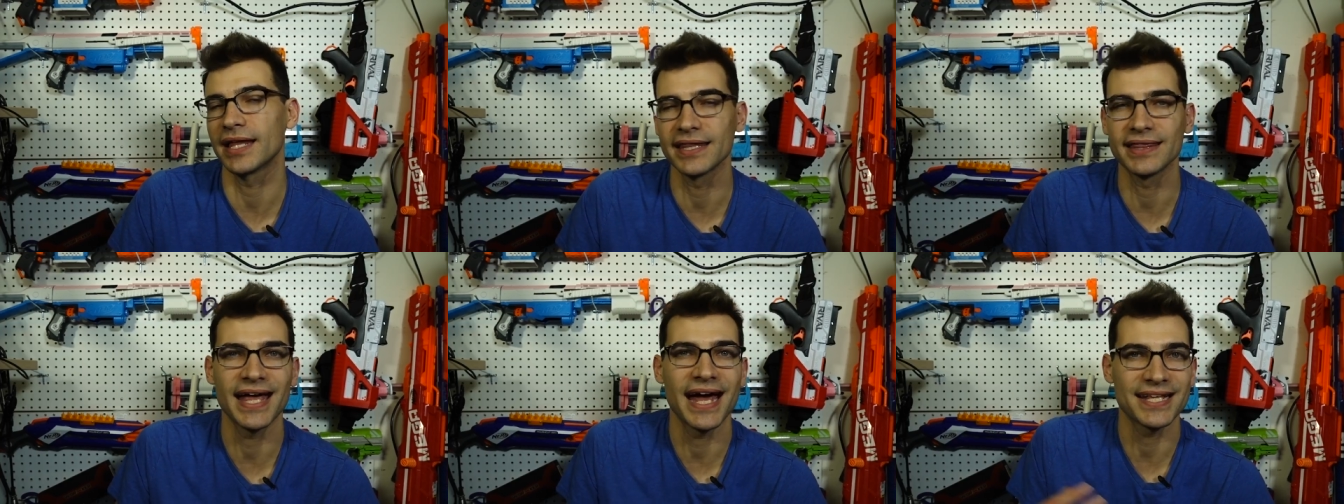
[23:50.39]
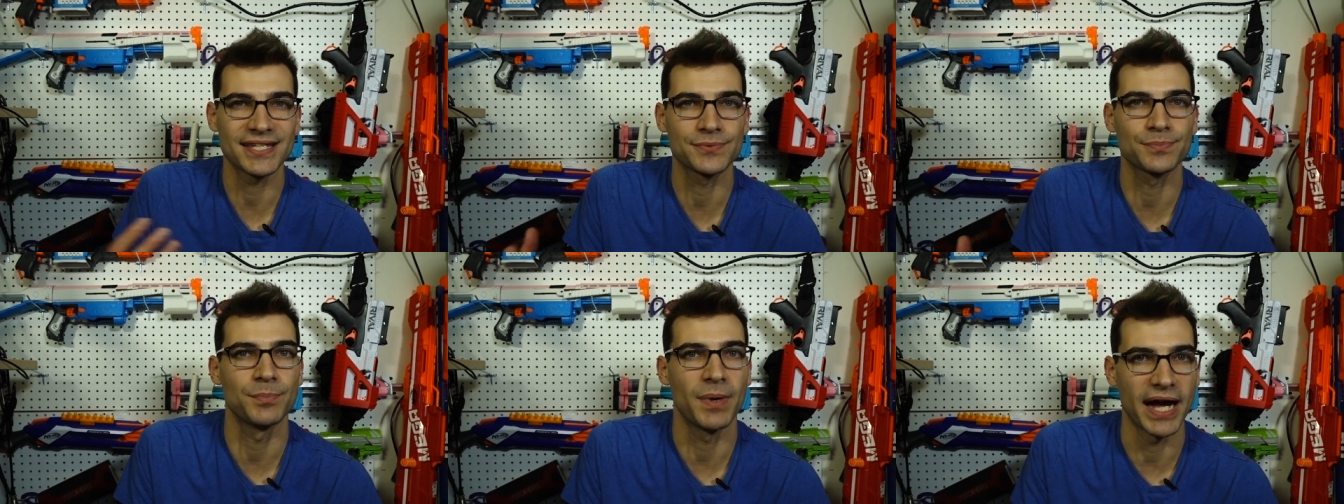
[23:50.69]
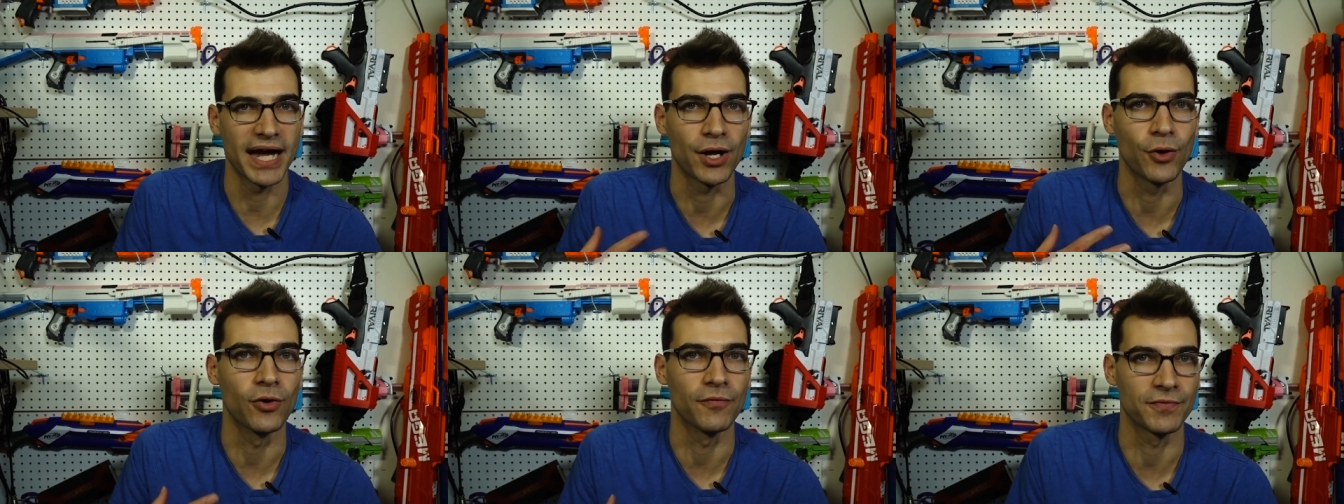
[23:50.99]
That, that's
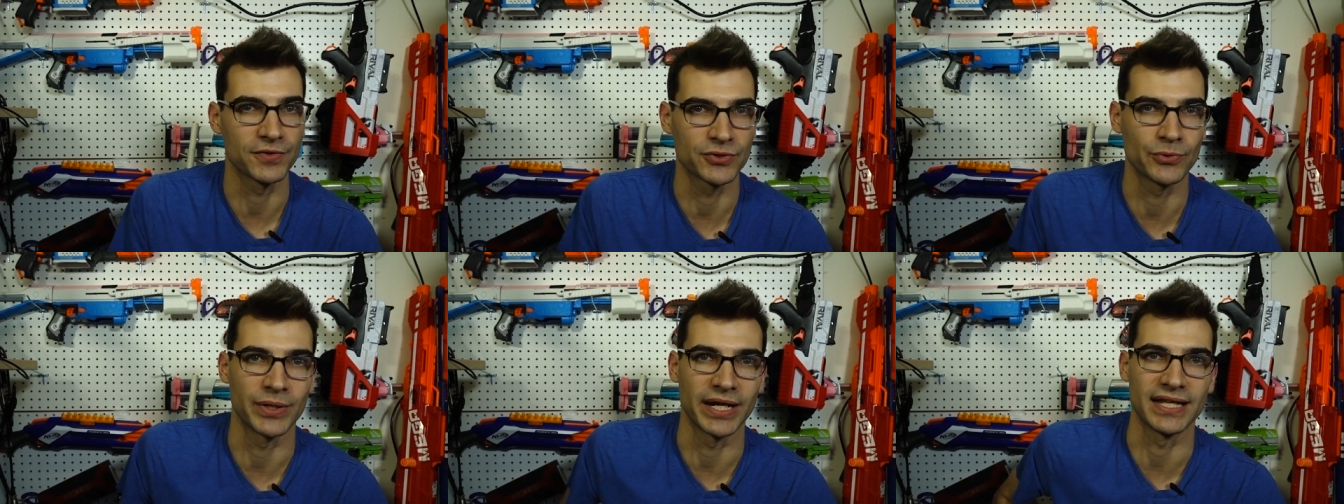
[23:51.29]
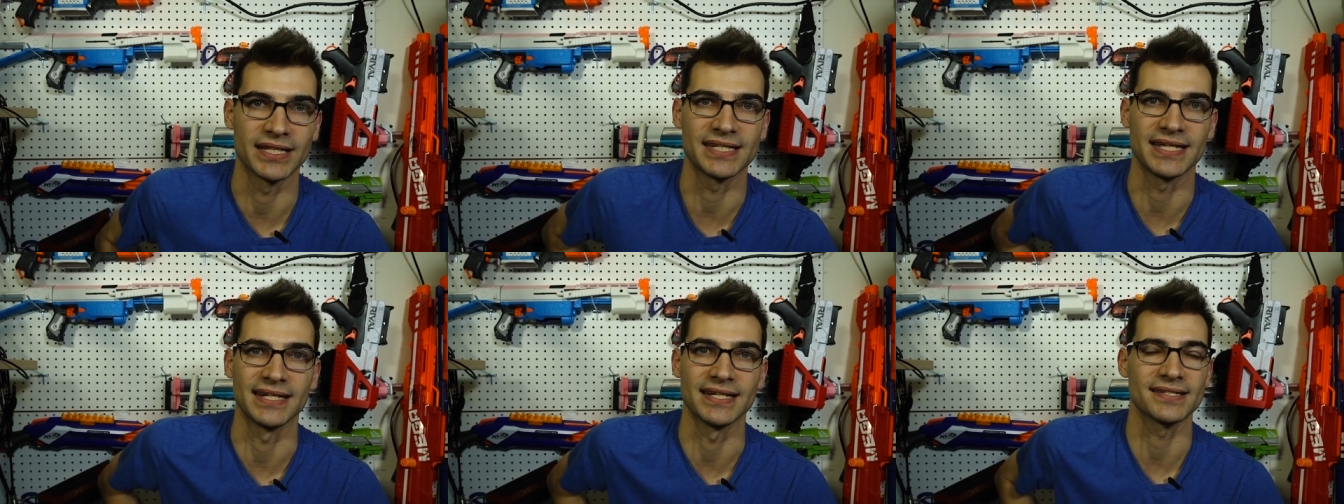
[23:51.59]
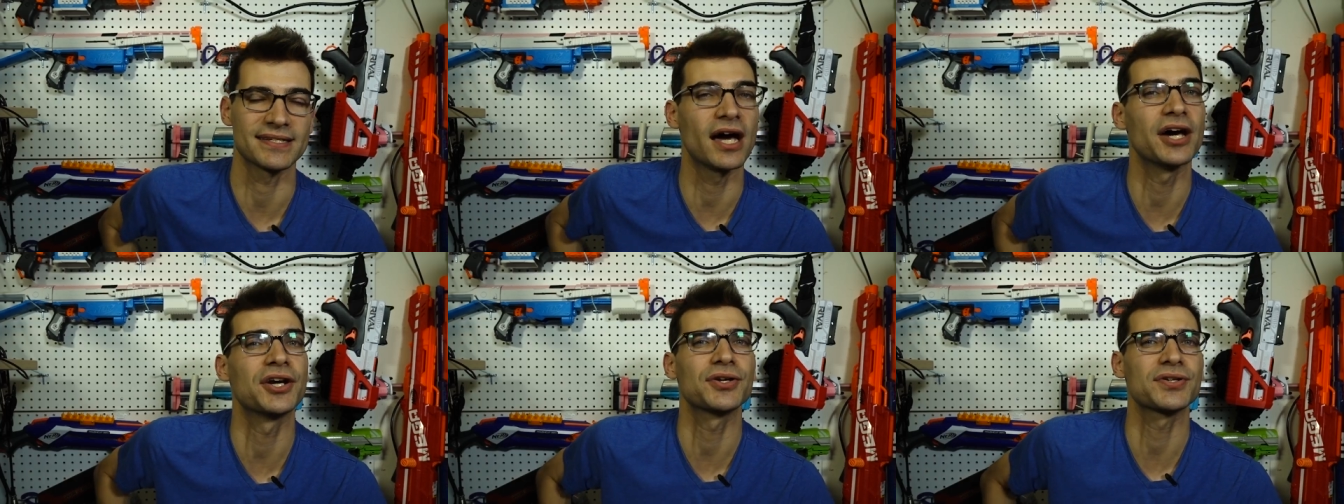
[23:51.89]
my goal for
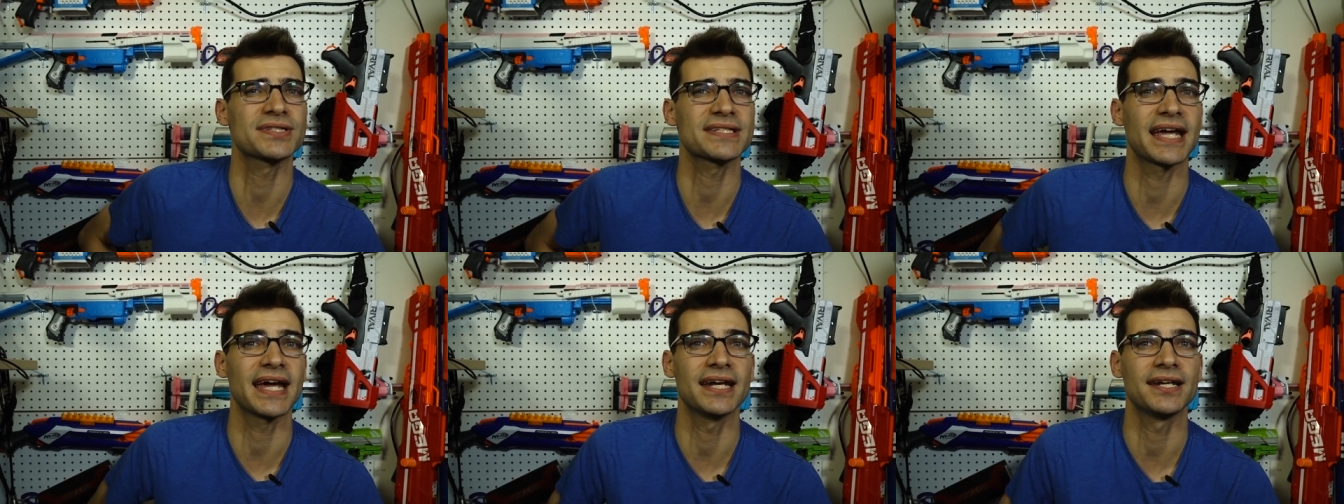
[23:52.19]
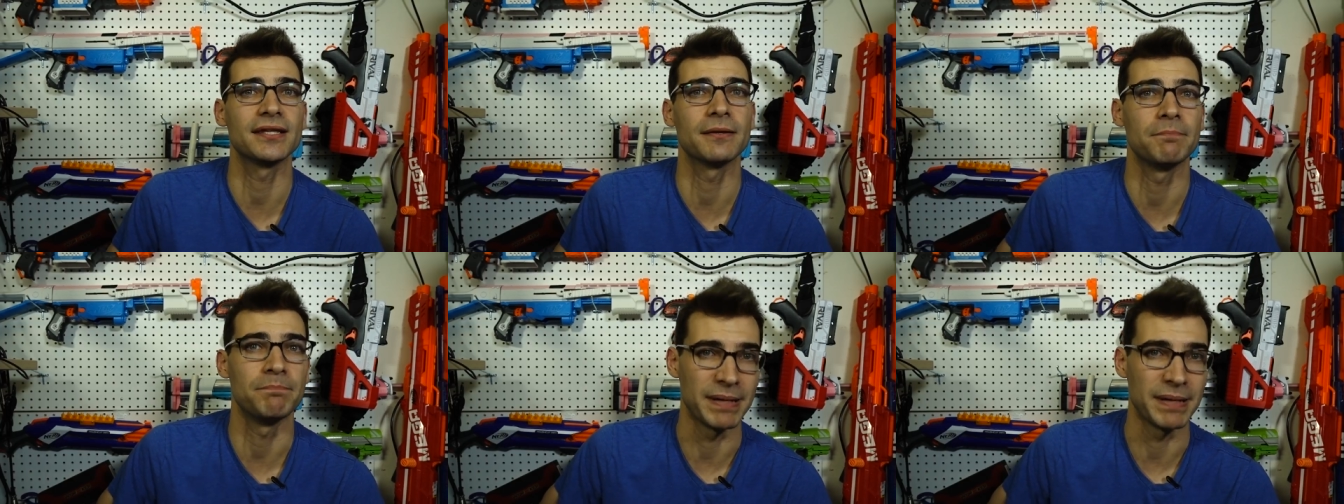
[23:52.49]
2018 is to understand the